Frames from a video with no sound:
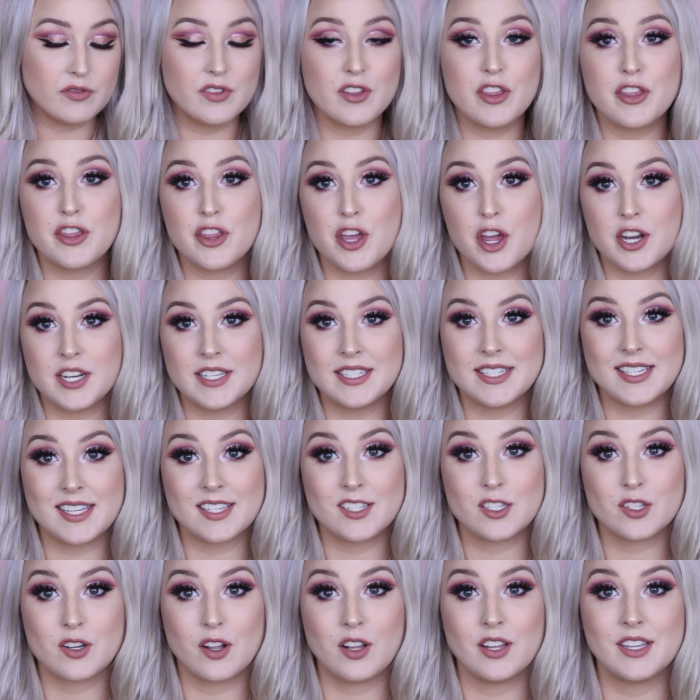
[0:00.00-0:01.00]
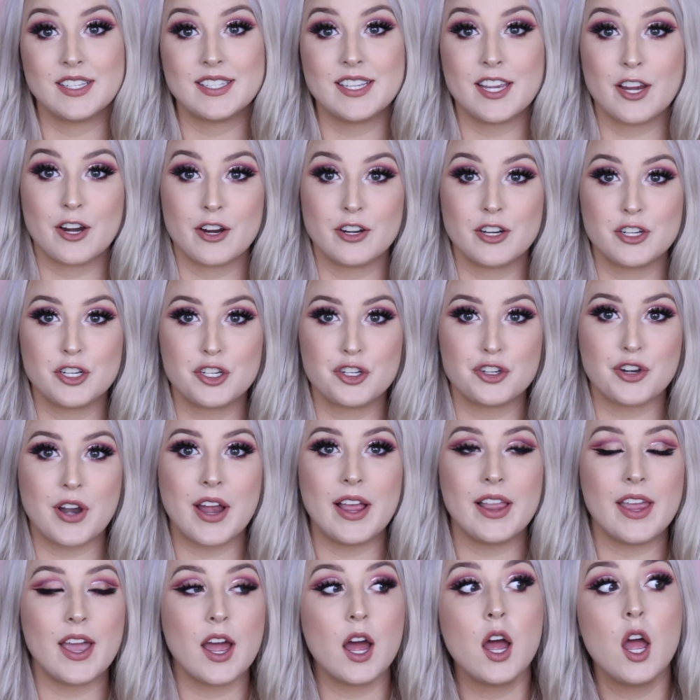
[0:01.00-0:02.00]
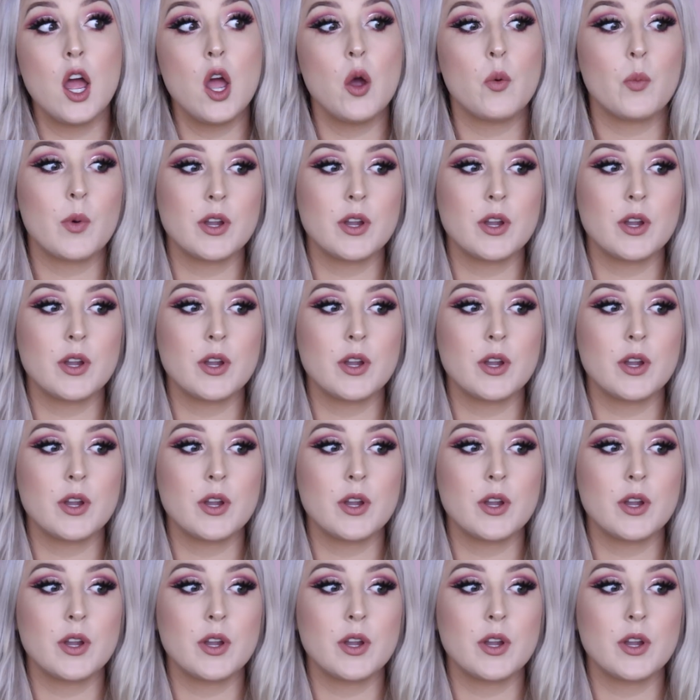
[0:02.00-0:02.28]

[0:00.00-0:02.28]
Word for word: for $36 here in Australia,